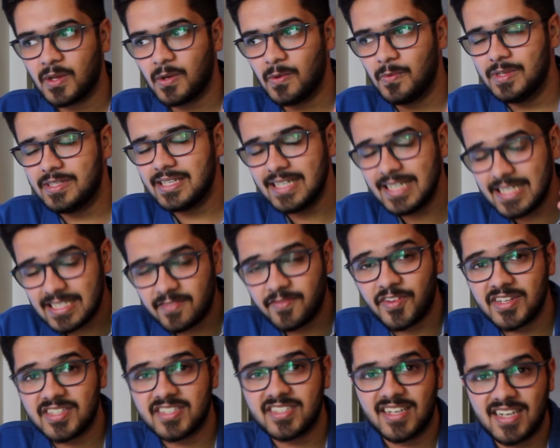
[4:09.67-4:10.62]
which is
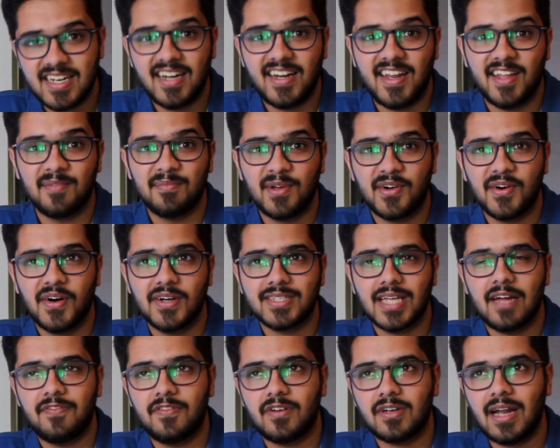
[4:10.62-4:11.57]
frustrating because
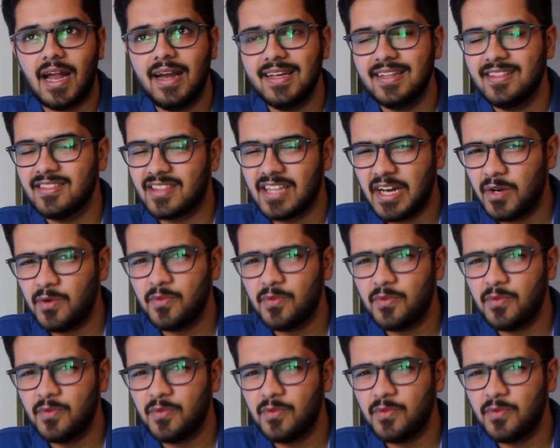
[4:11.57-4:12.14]
I've tried in 3